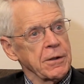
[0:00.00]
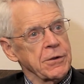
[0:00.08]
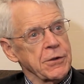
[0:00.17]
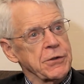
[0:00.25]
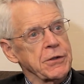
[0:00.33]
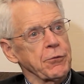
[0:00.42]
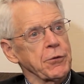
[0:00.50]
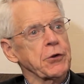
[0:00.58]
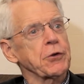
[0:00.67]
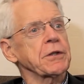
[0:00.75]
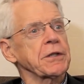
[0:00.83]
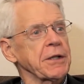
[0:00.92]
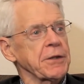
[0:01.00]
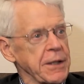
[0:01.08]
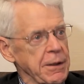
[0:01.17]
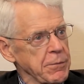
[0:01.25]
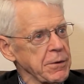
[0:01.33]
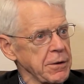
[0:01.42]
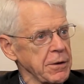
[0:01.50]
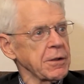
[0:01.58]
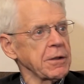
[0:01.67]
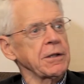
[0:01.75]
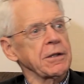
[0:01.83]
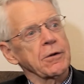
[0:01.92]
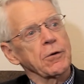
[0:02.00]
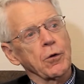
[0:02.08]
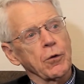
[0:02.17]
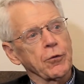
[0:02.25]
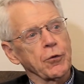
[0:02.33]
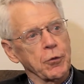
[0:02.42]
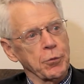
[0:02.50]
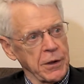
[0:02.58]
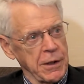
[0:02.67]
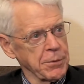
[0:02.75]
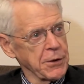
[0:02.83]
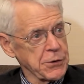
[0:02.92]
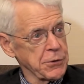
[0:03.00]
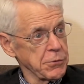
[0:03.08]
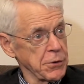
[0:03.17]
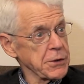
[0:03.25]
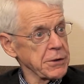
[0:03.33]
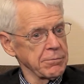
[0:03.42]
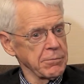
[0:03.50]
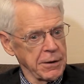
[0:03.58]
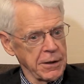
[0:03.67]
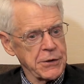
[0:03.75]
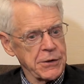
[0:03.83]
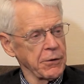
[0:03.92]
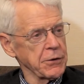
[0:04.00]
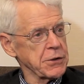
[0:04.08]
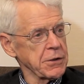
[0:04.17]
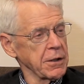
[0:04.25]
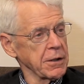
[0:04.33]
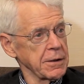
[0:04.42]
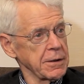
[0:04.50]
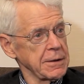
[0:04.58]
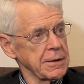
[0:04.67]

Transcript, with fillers: to see if we couldn't get them to eat whole food, plant-based nutrition. And that's how it started.